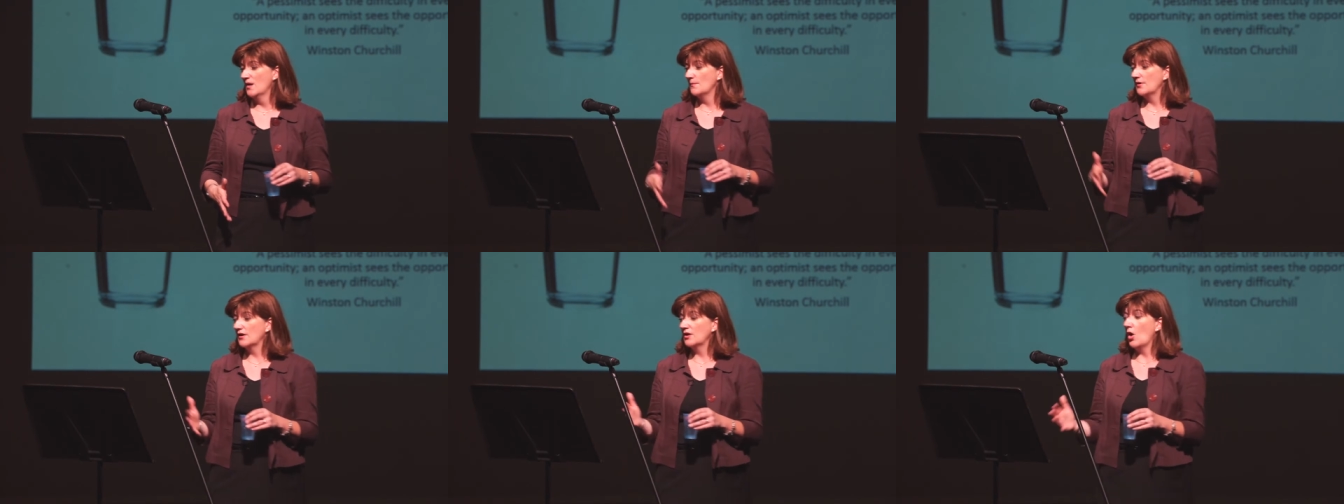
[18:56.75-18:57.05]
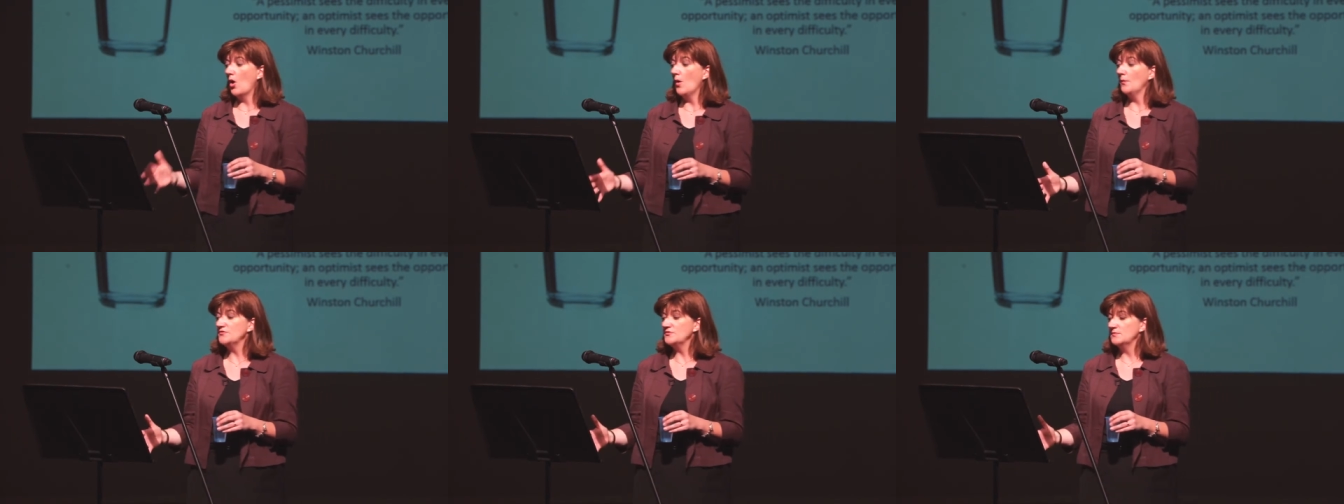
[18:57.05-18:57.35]
But an
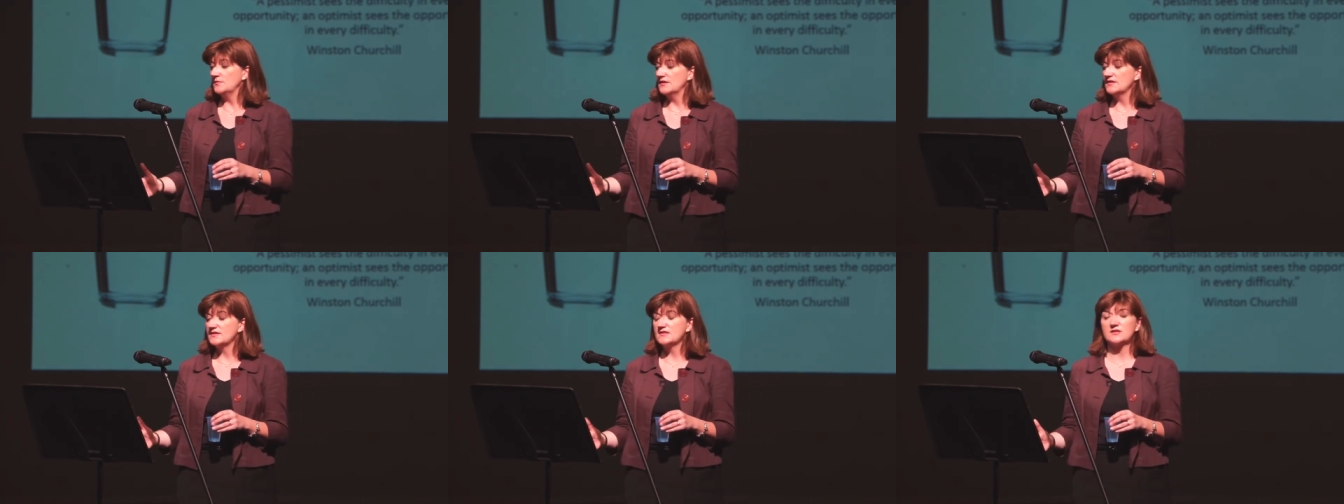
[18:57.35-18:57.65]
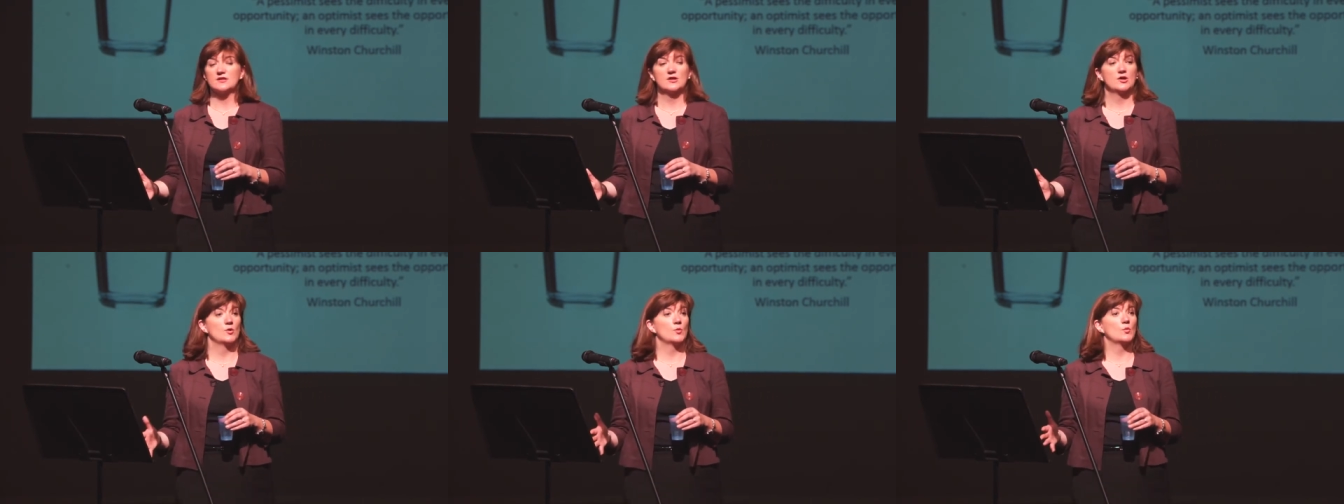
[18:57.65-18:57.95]

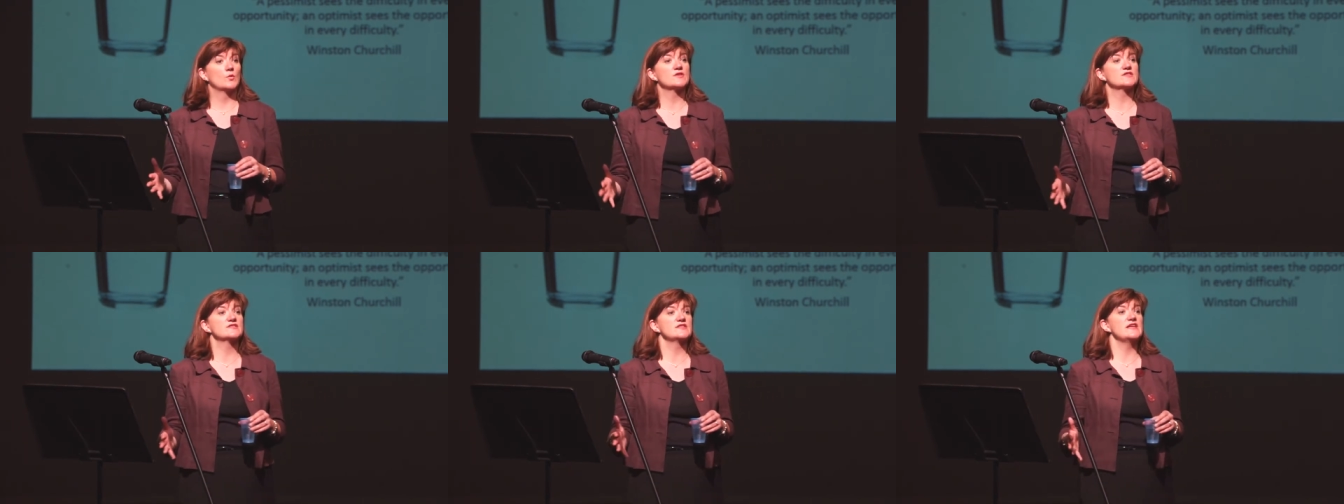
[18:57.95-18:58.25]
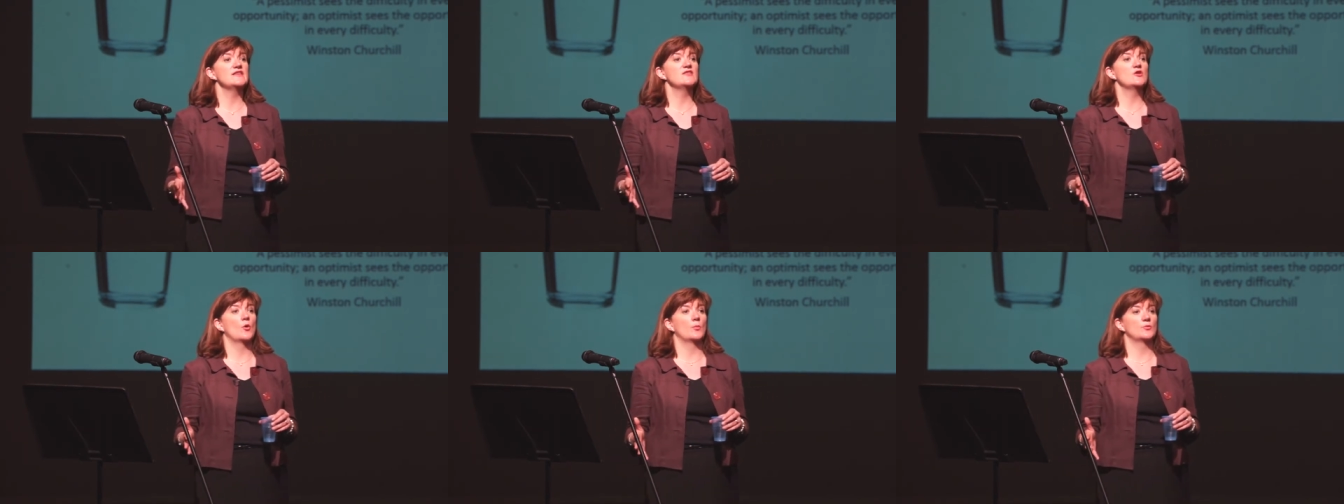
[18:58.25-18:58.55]
optimist will
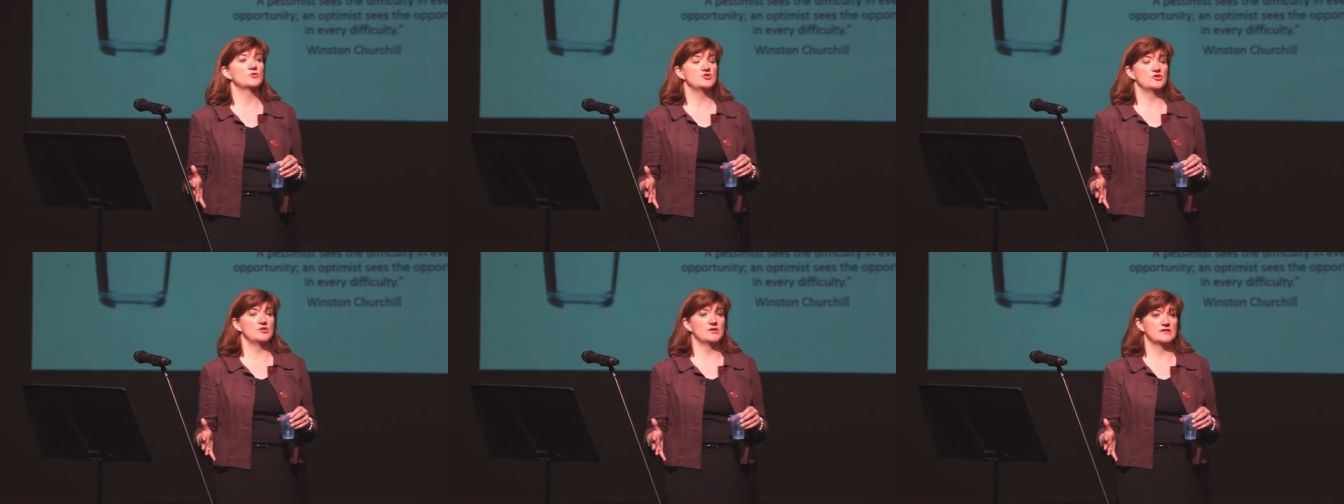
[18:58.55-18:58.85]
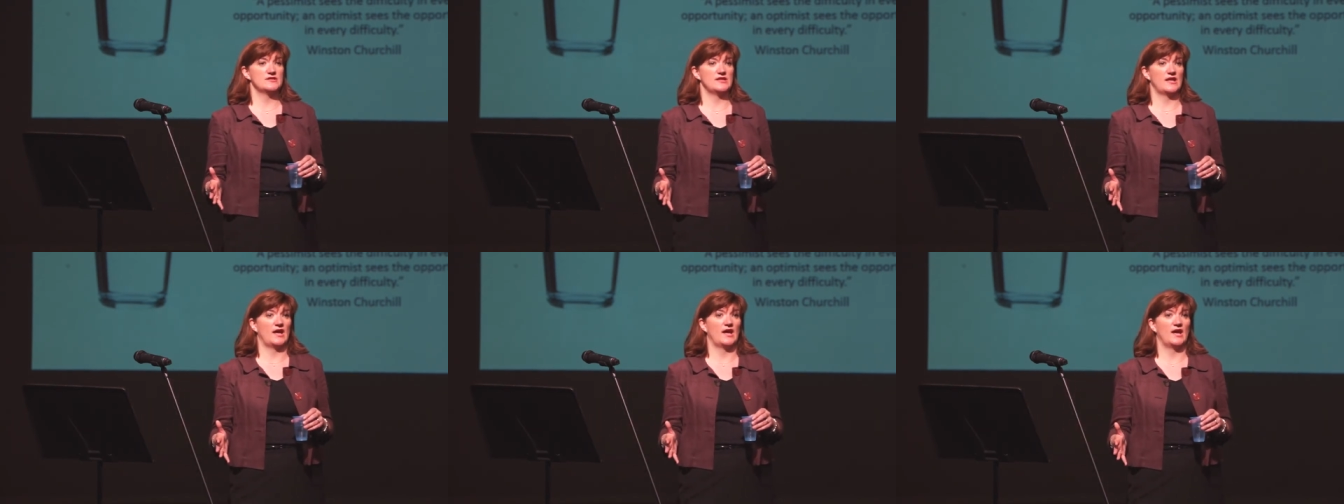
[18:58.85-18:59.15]
see the
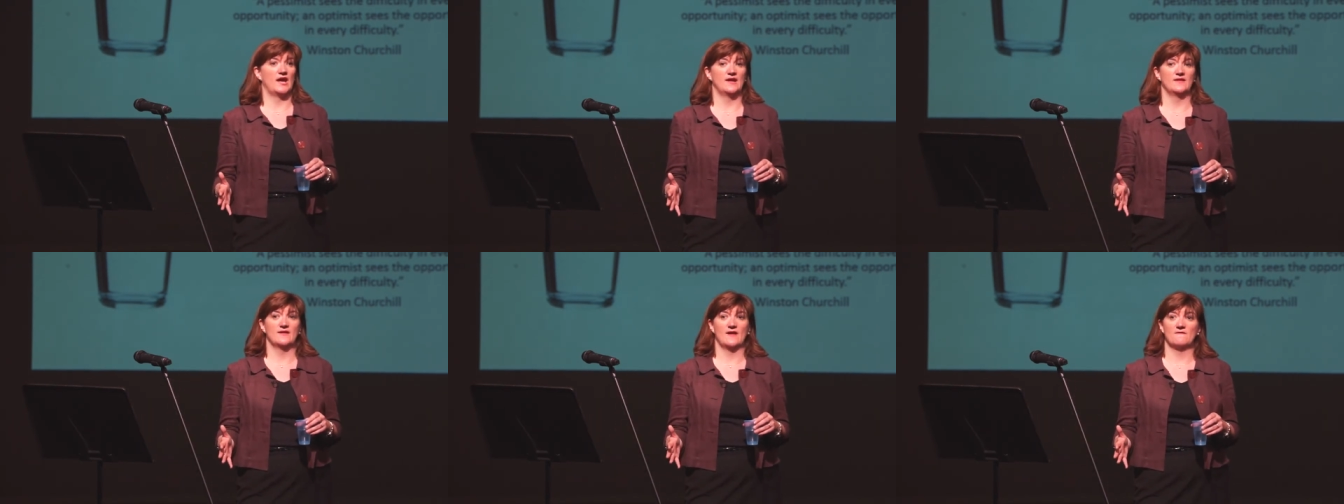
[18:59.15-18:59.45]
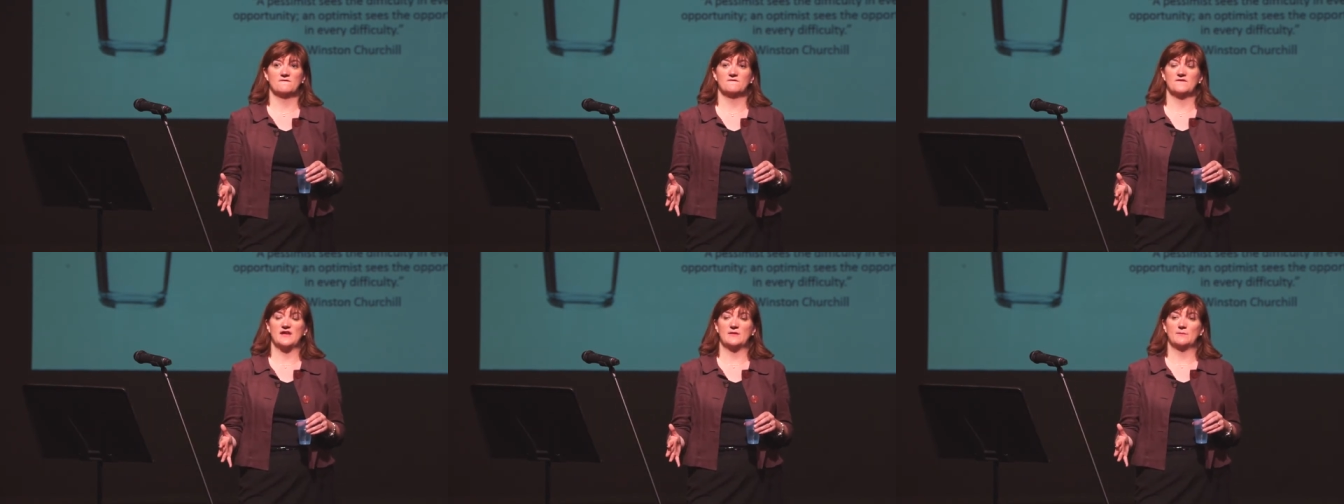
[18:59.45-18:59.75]
opportunity in
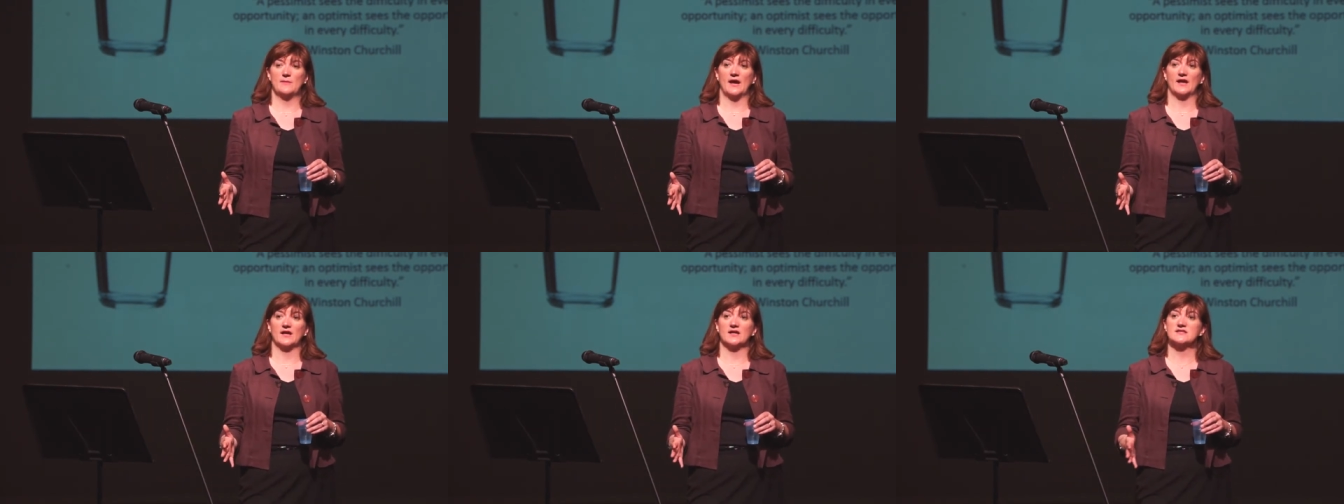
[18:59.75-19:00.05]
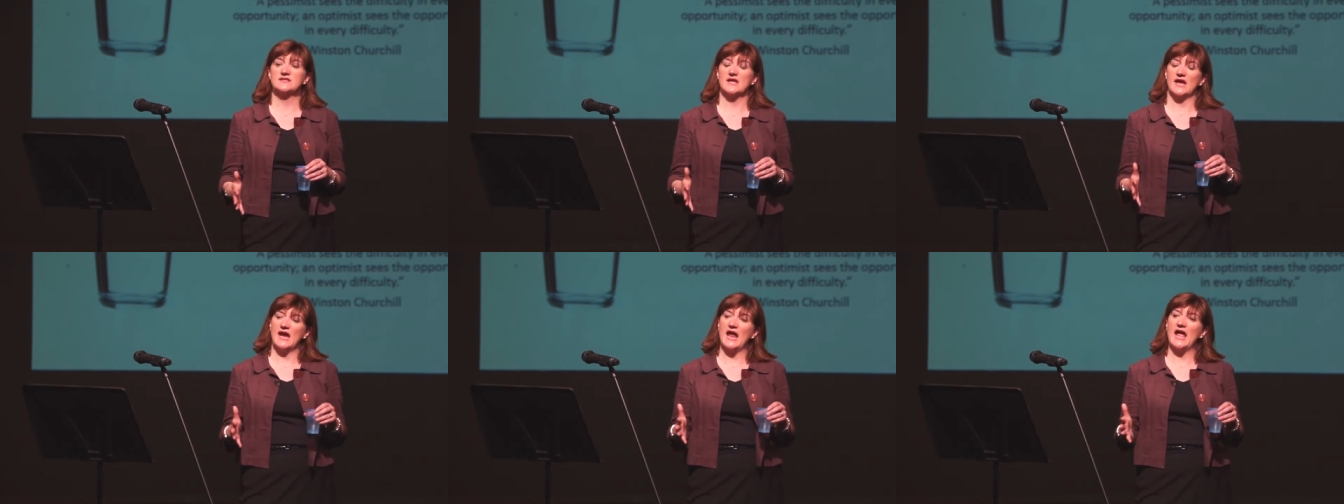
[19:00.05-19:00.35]
that feedback
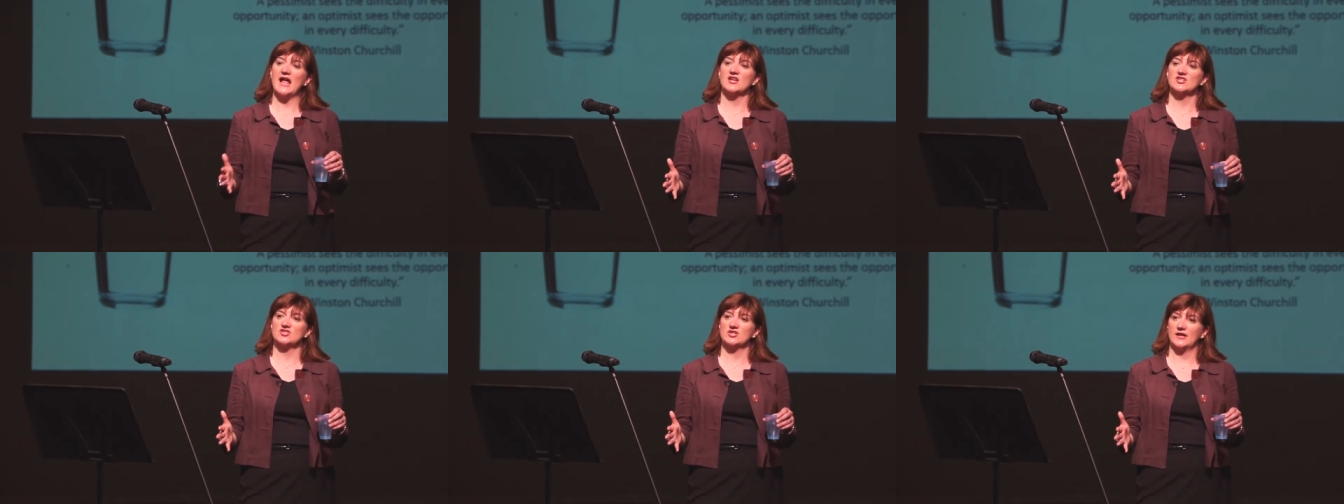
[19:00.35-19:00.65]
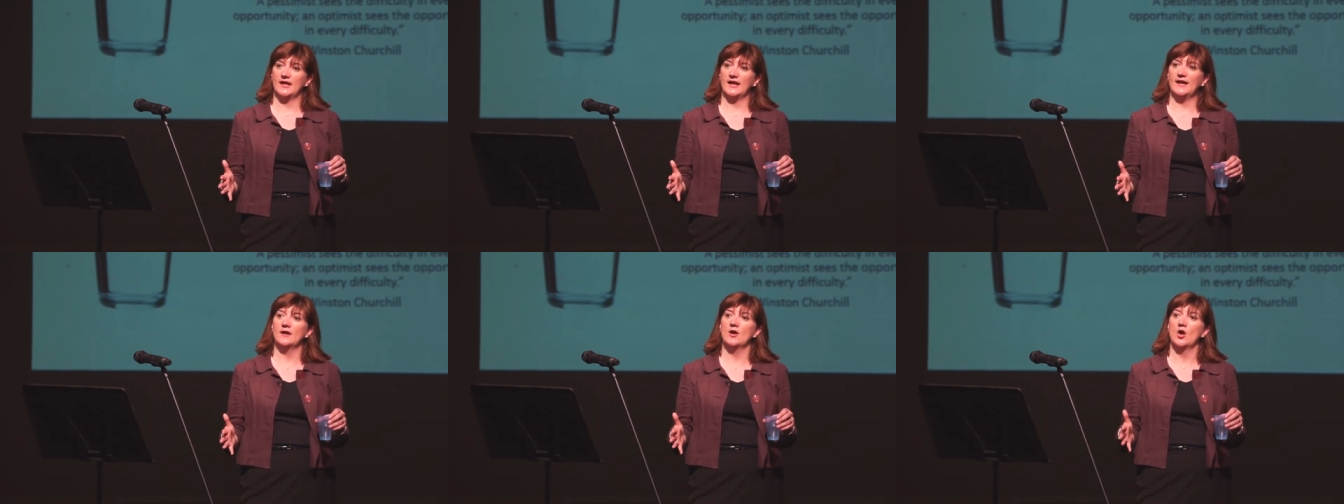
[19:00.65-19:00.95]
and say,
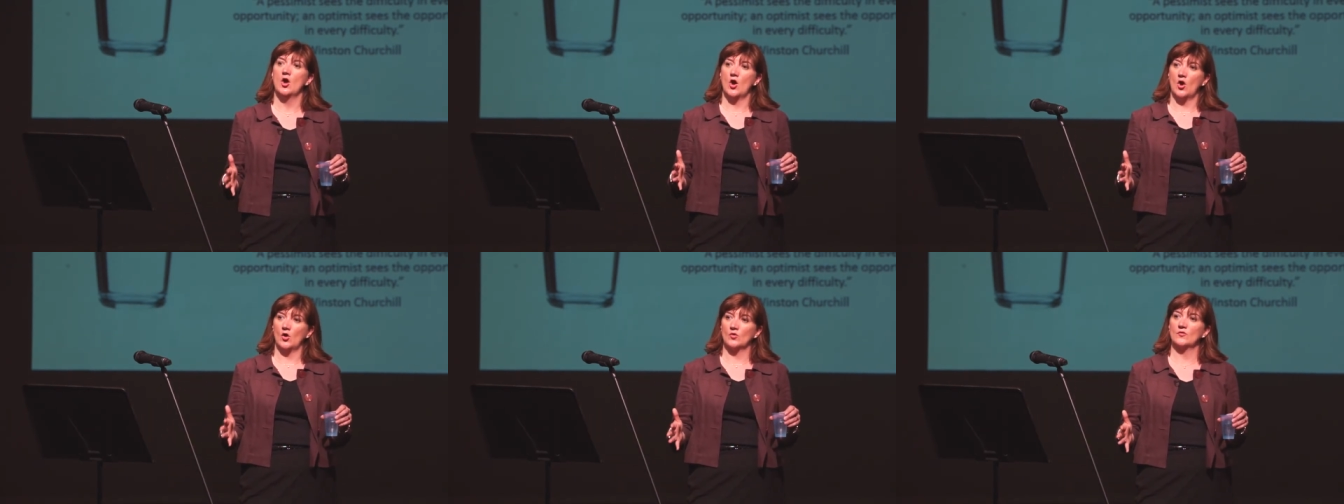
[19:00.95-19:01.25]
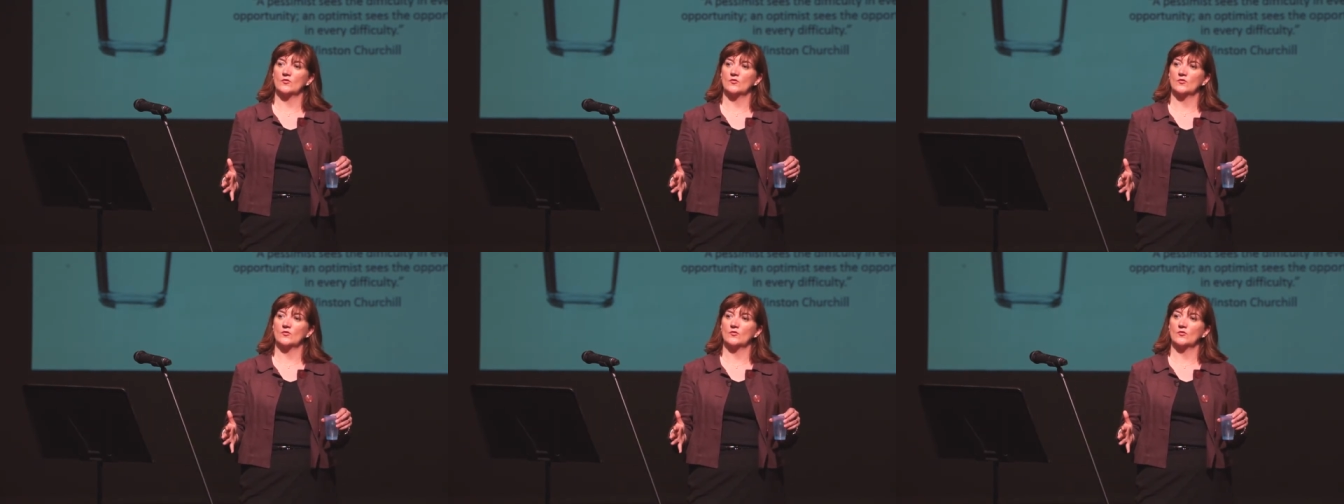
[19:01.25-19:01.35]
actually, on